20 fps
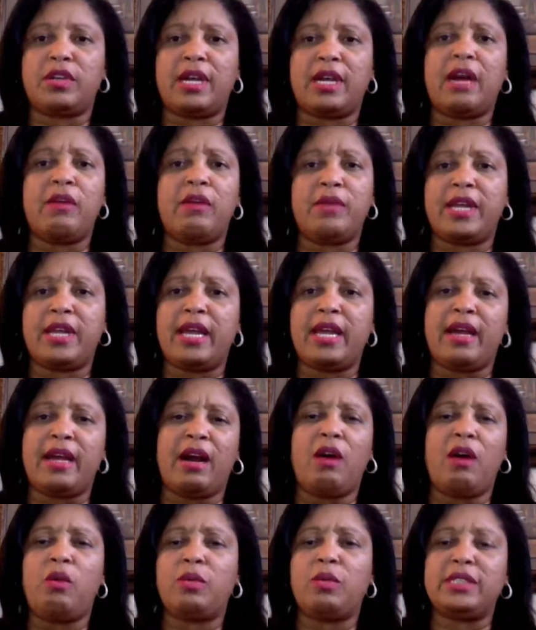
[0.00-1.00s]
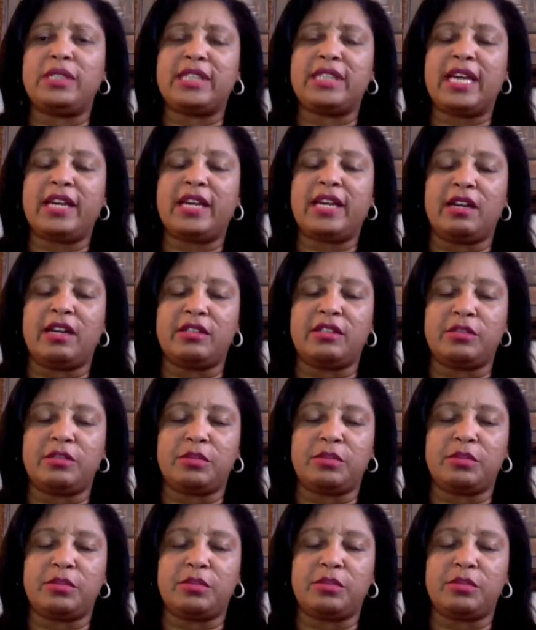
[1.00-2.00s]
I already always had an
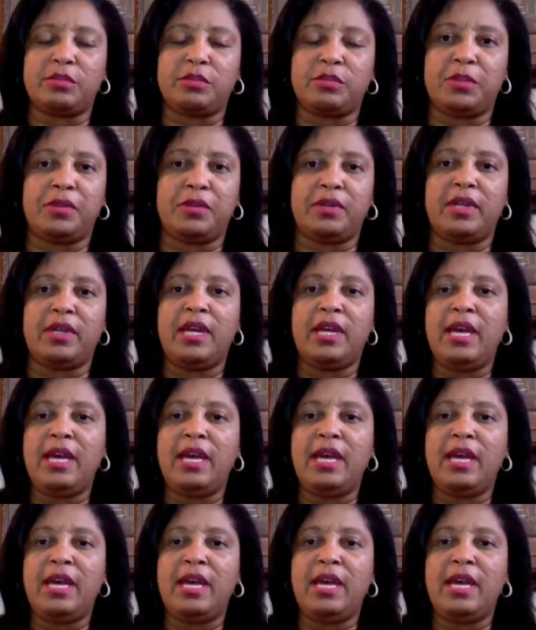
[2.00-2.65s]
entrepreneurial spirit.